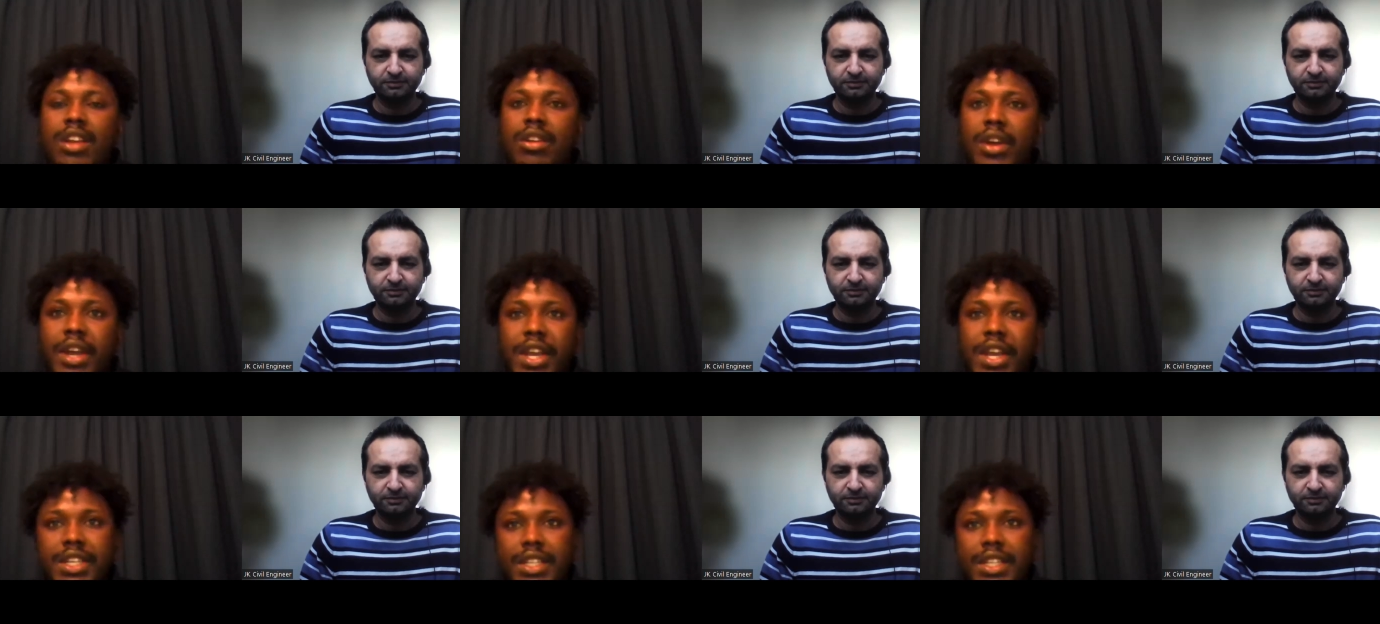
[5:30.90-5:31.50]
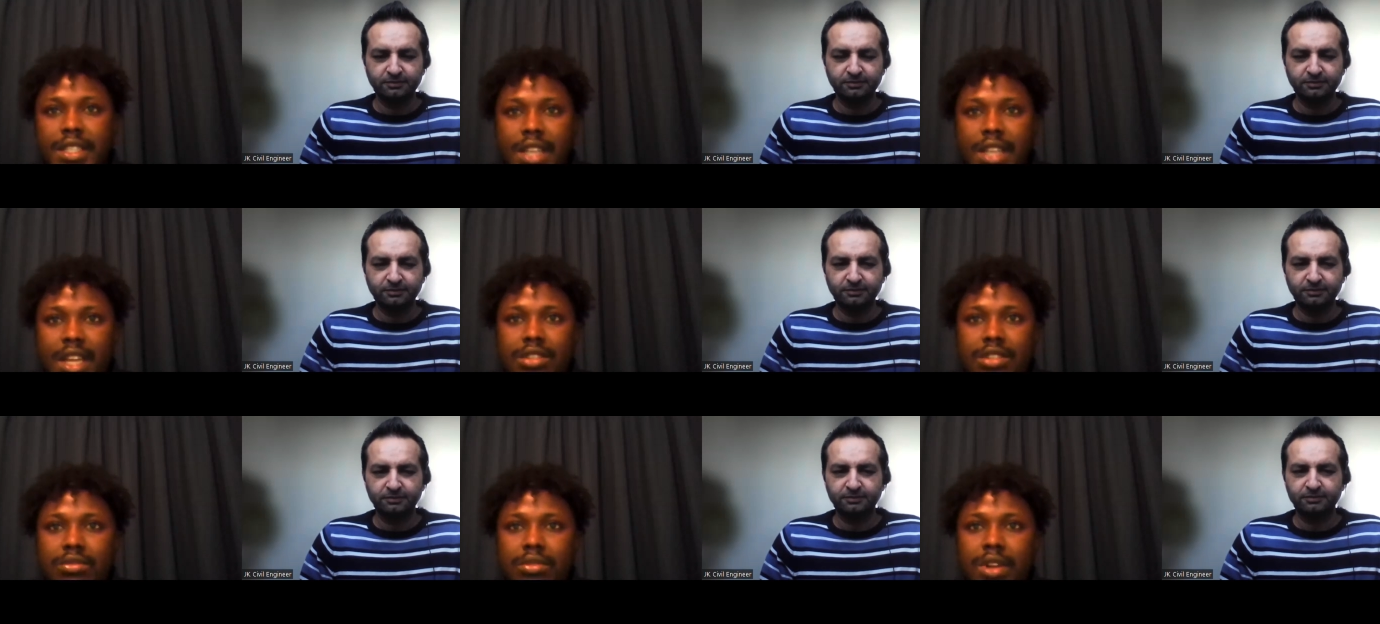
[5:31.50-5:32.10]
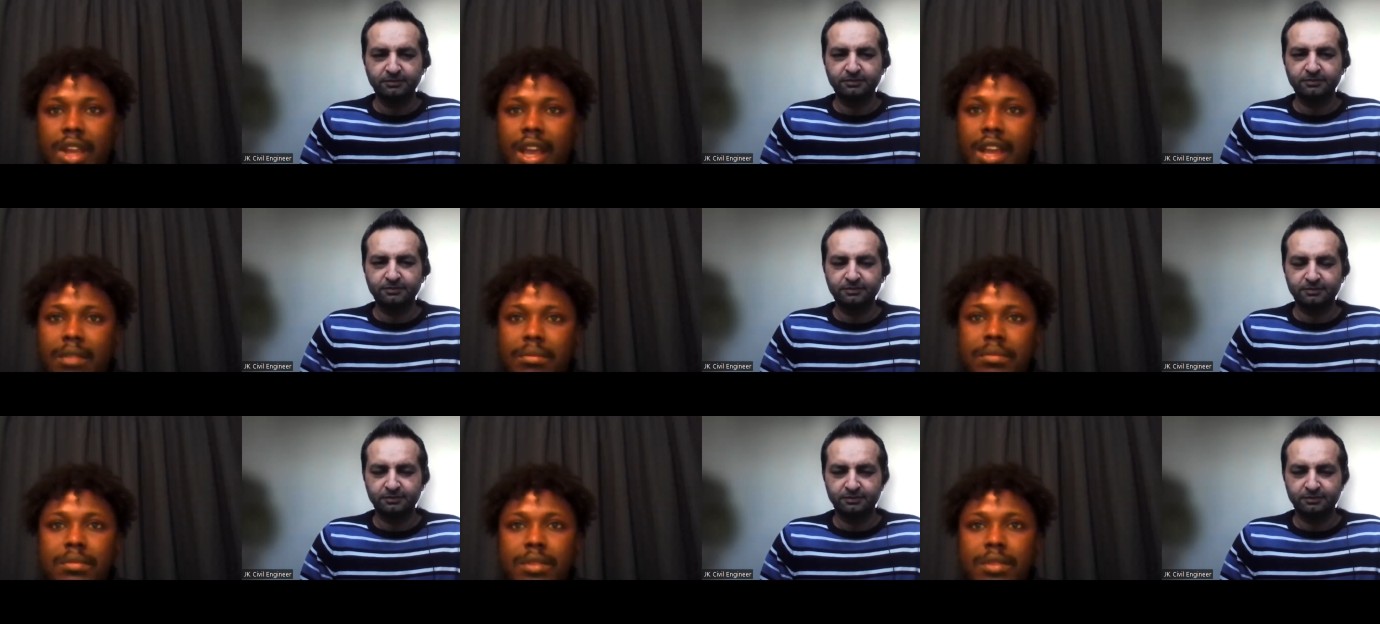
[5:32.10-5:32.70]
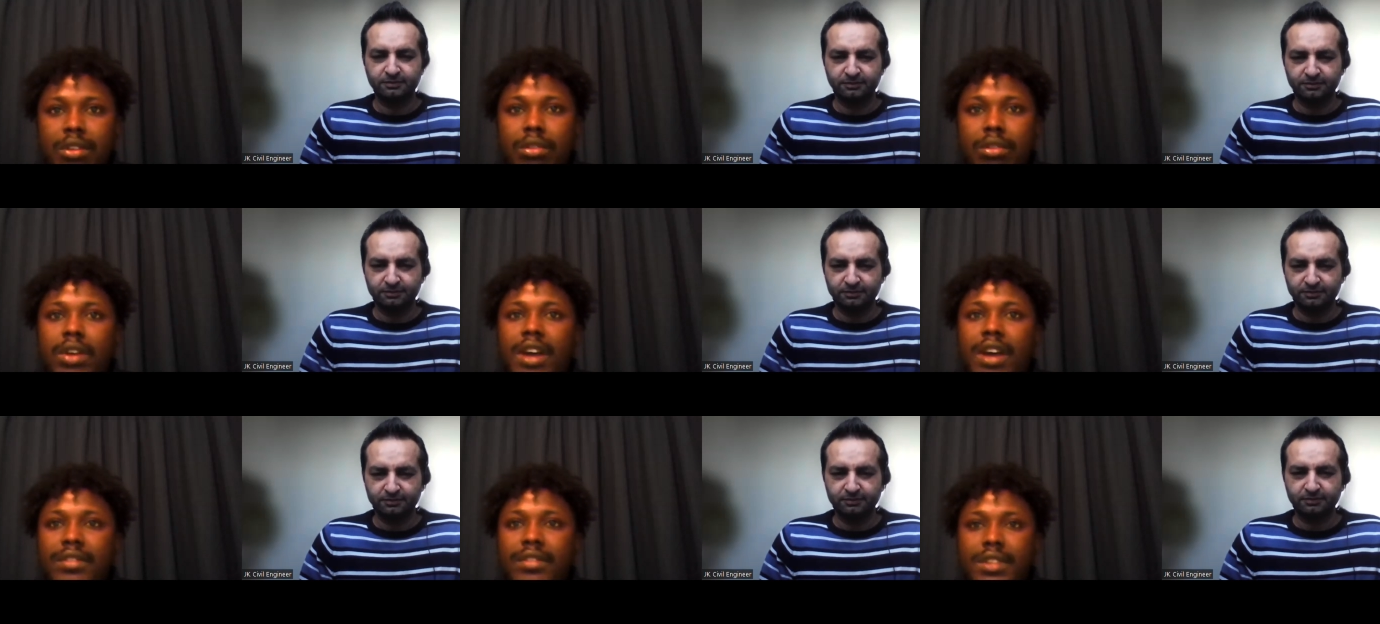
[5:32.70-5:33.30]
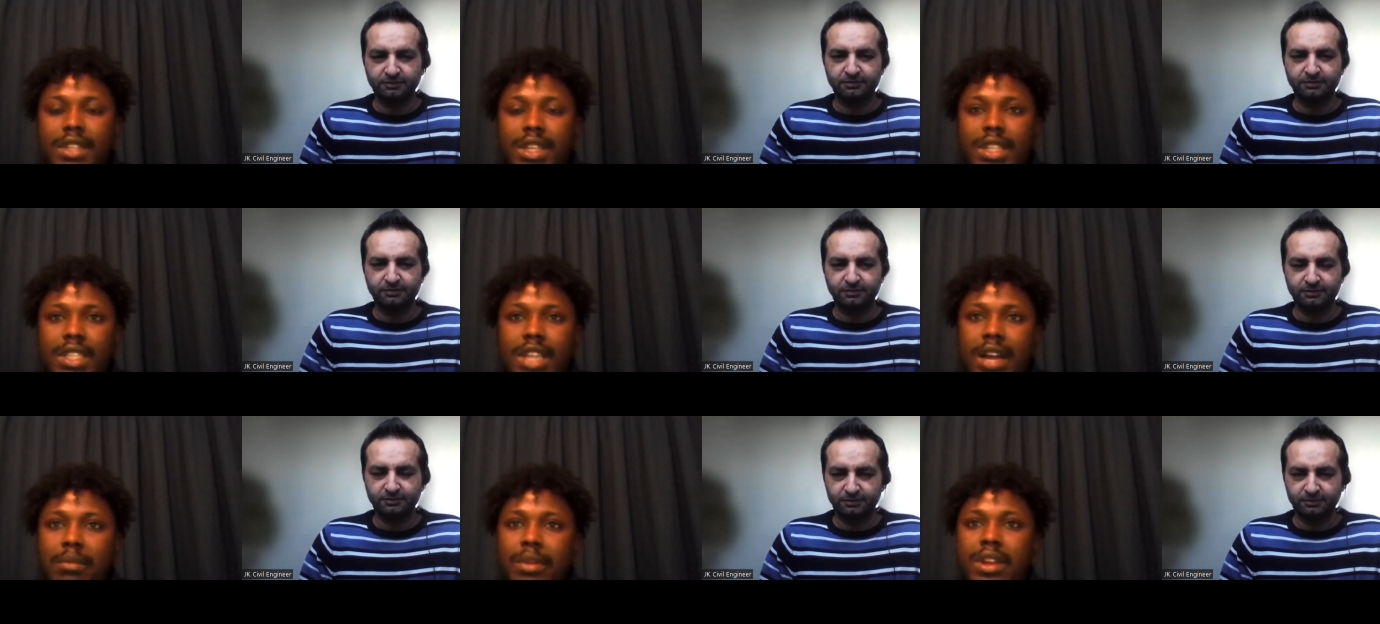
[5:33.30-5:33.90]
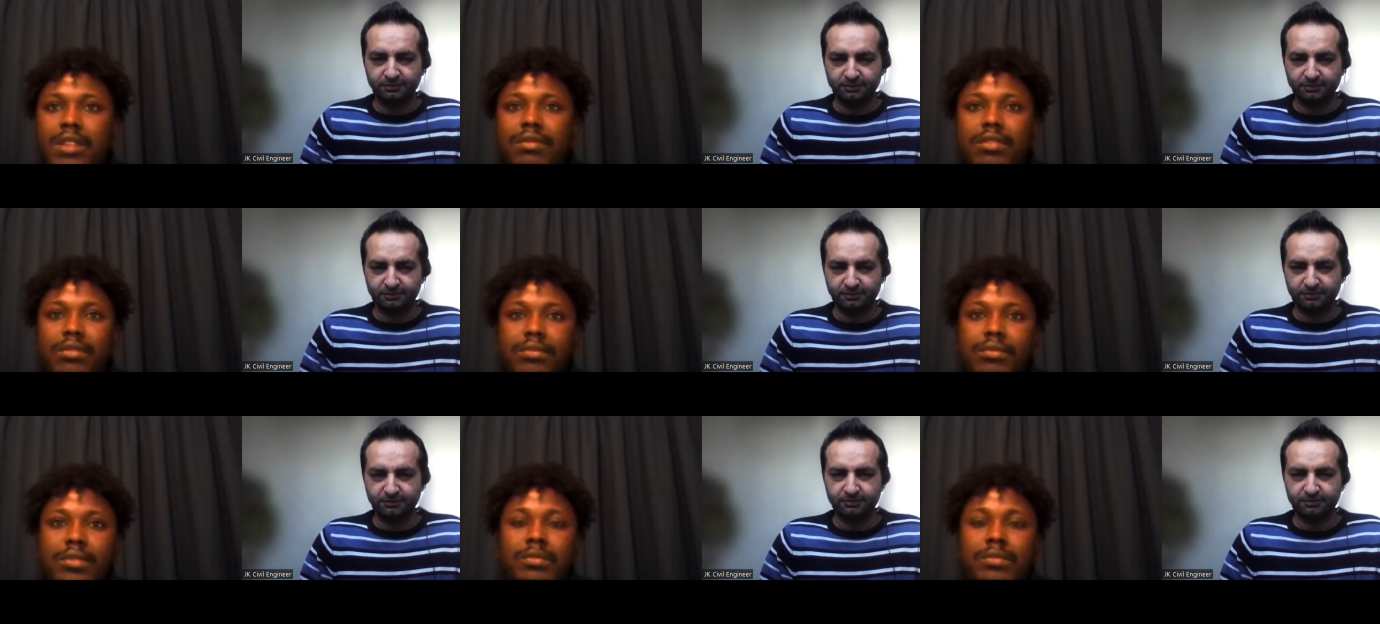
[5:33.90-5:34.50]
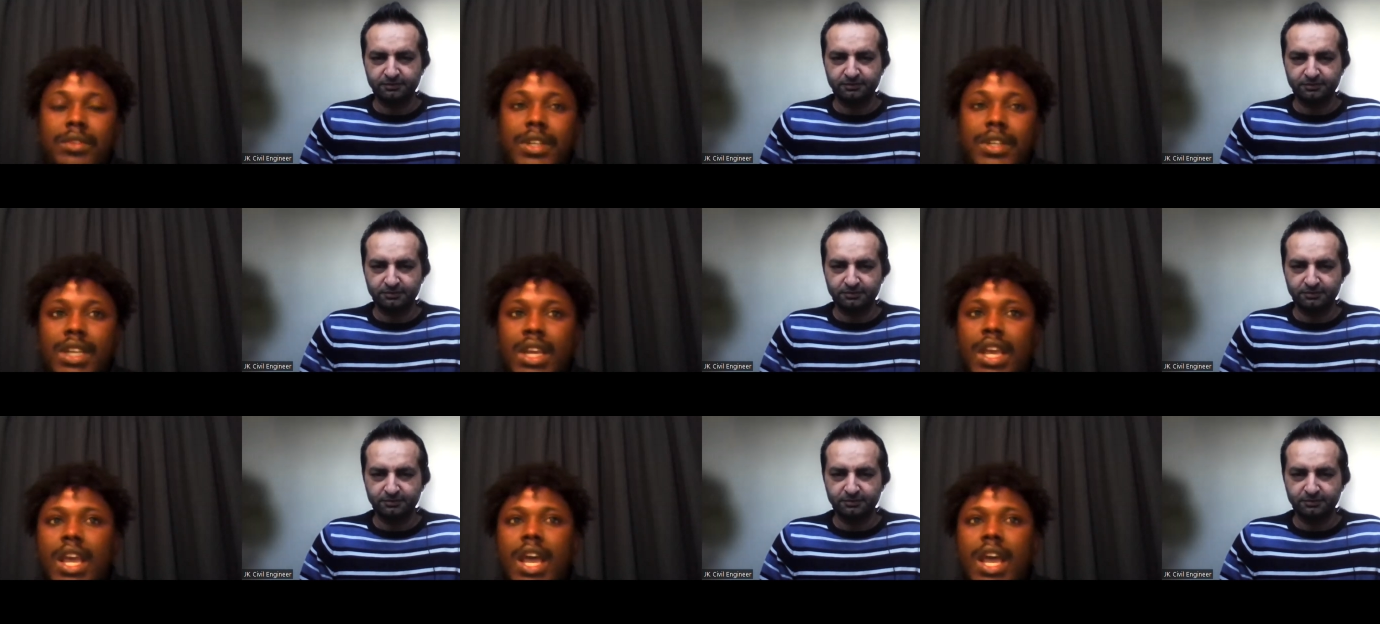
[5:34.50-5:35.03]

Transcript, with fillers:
Speaker 1: locations that uh, so will help all everything's available for me.